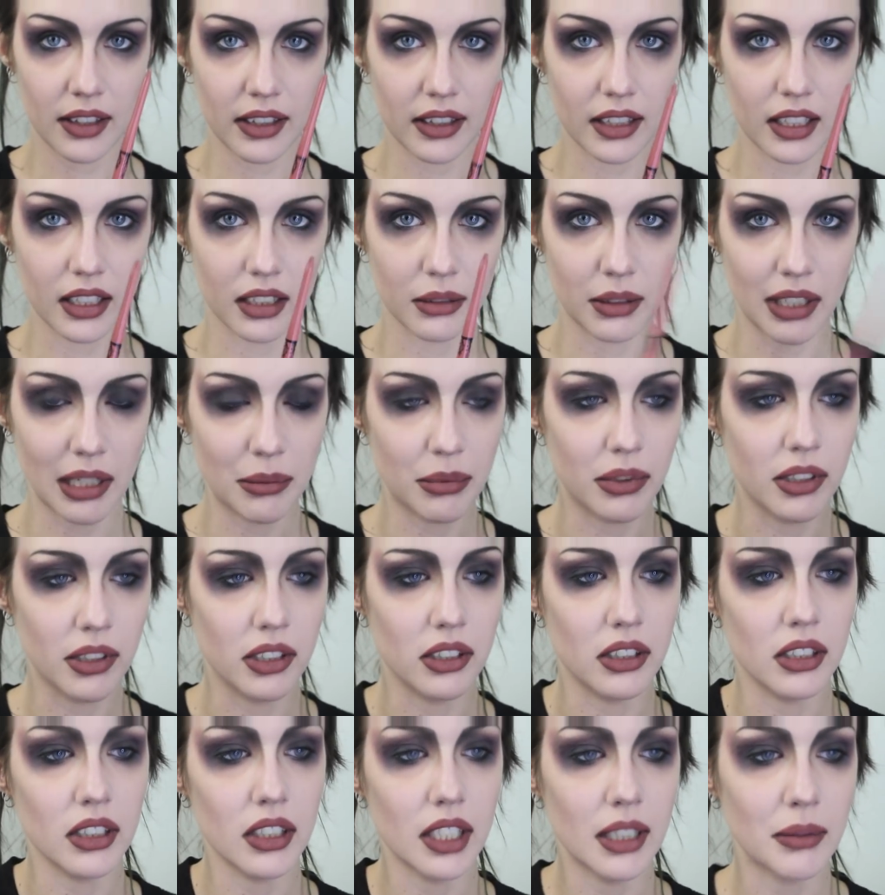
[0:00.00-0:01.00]
than the one I put
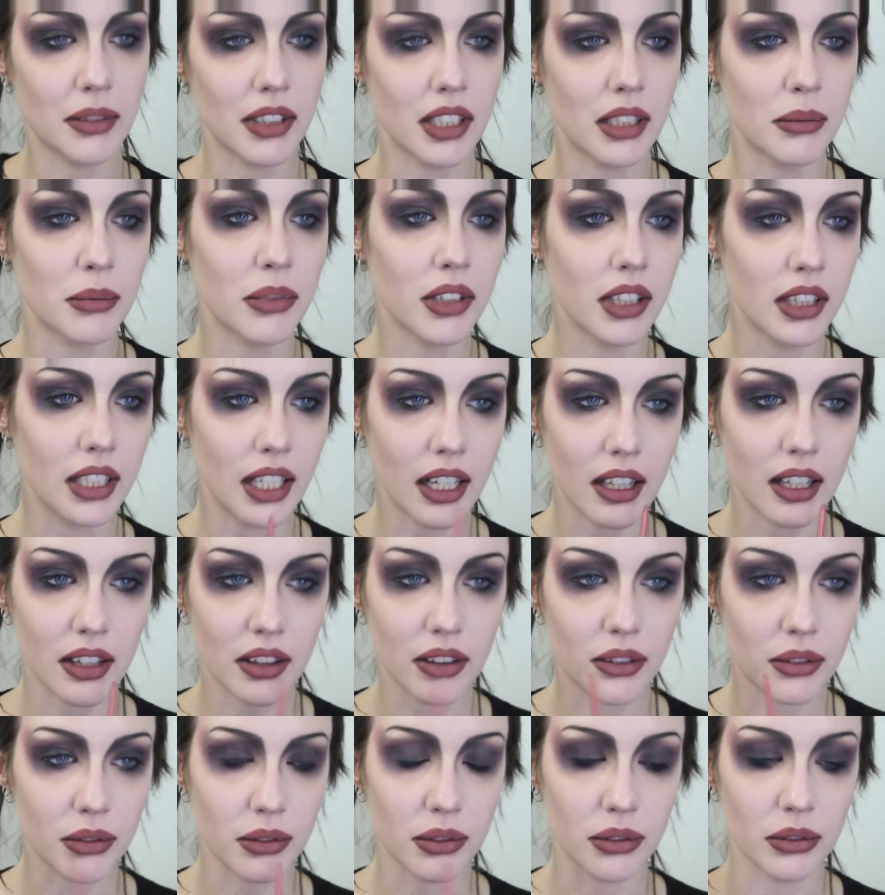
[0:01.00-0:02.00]
on, and I'm going to put that
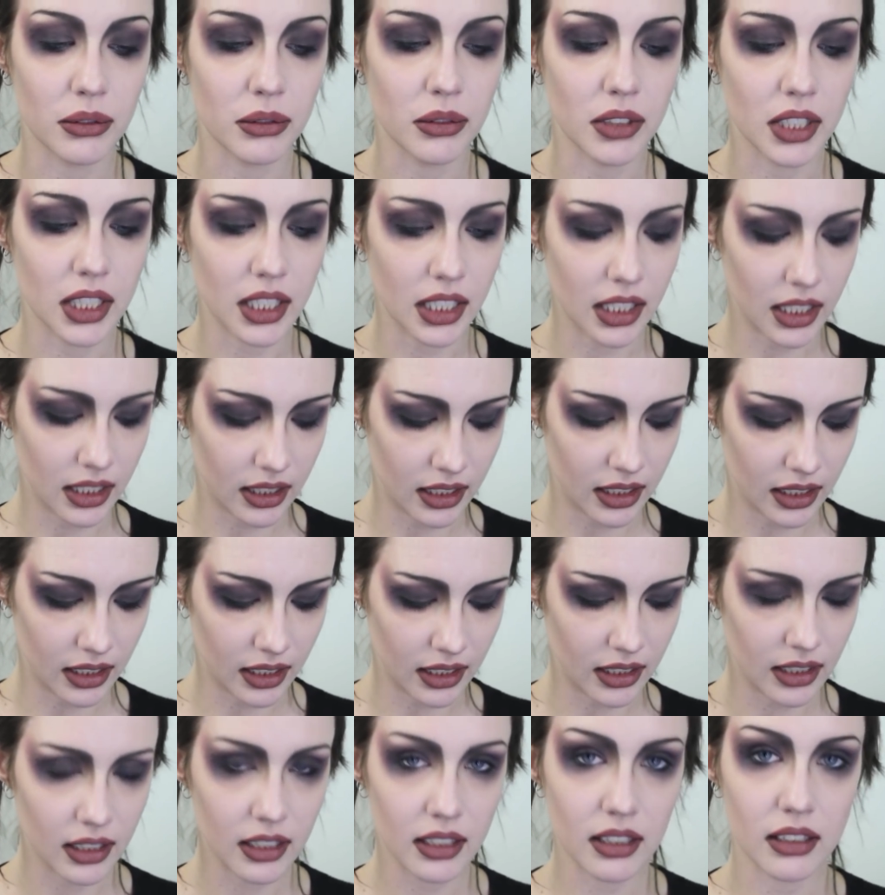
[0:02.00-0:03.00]
through
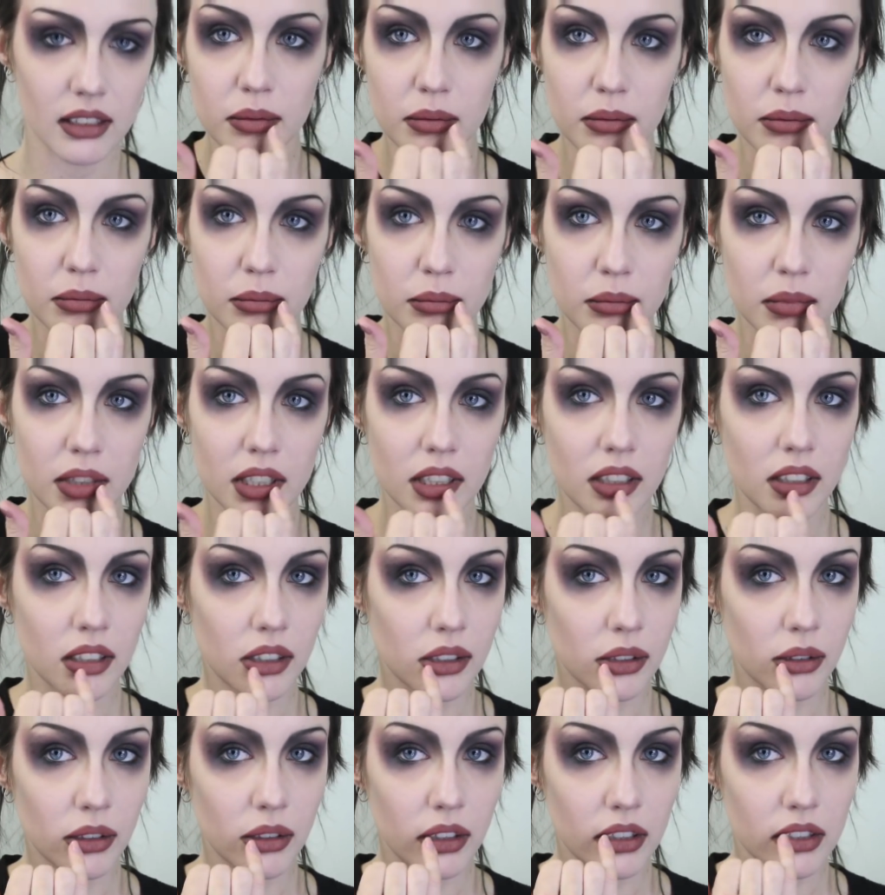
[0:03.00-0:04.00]
the middle
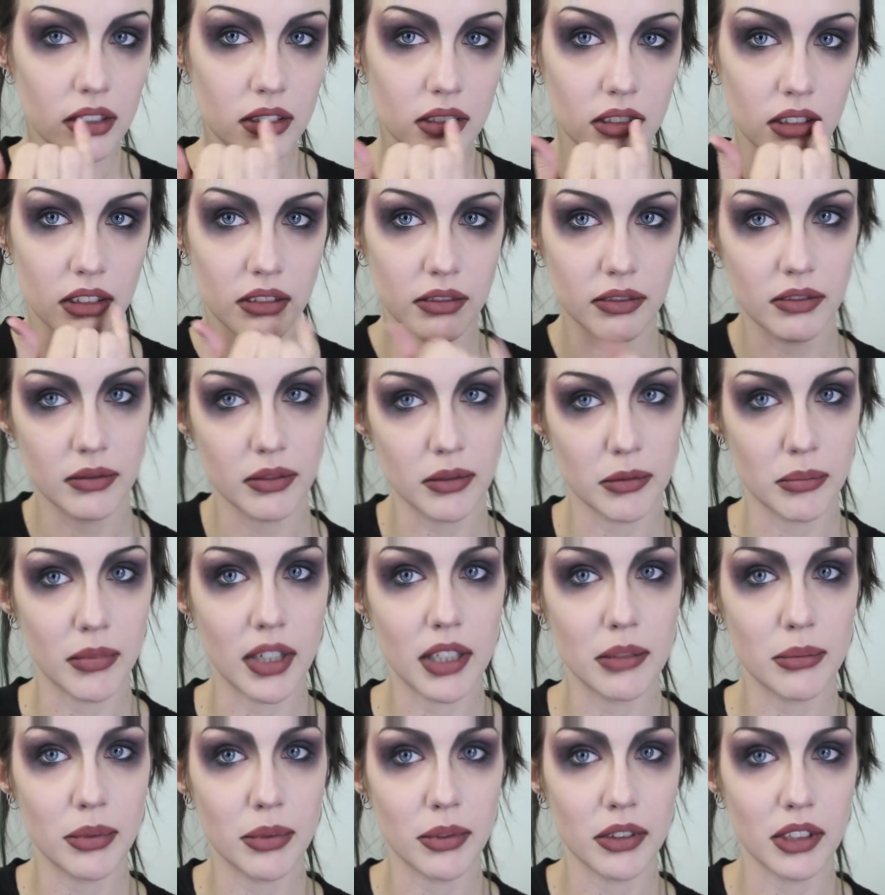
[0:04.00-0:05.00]
across of
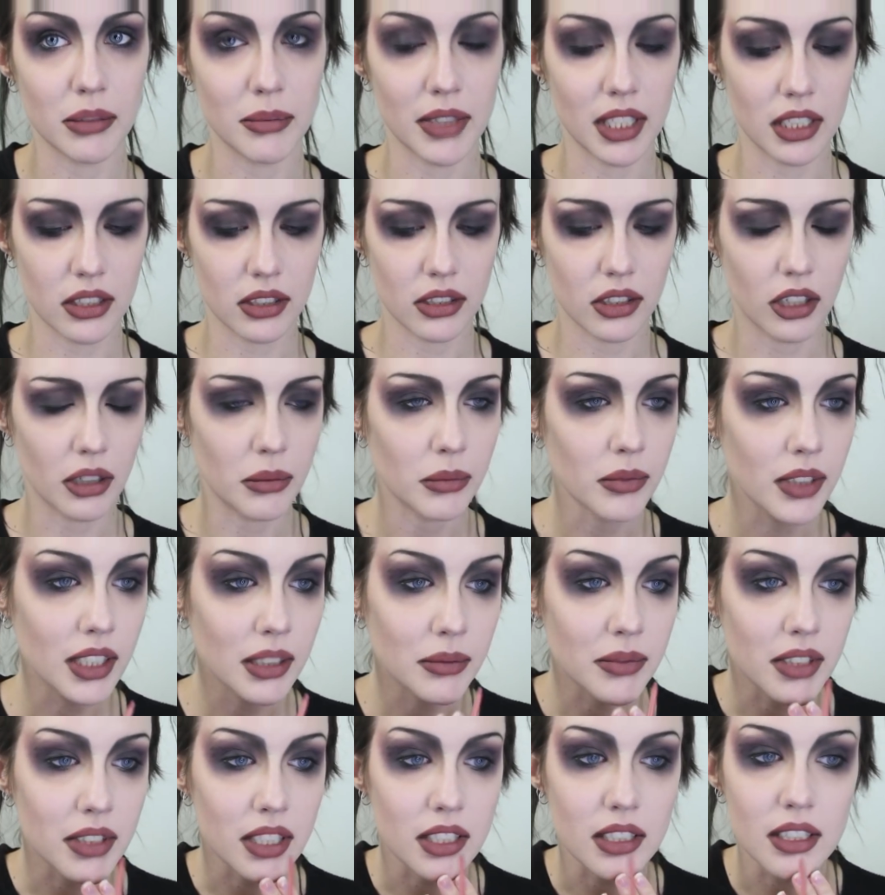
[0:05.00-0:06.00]
my bottom and top
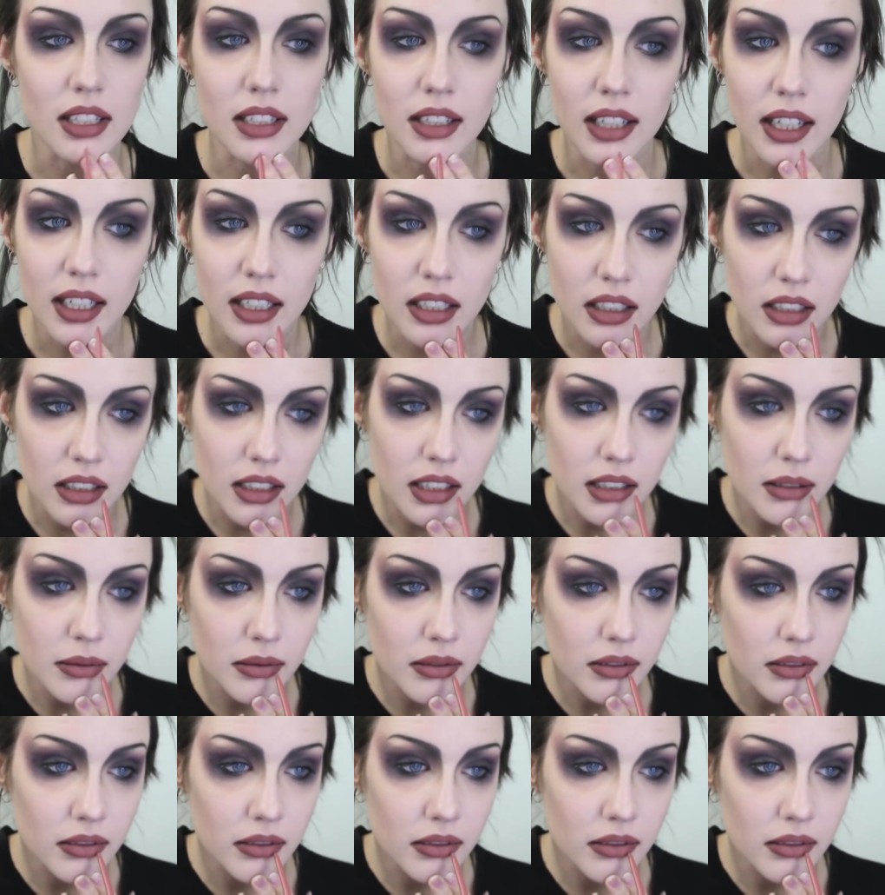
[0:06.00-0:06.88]
lip just to lighten it up.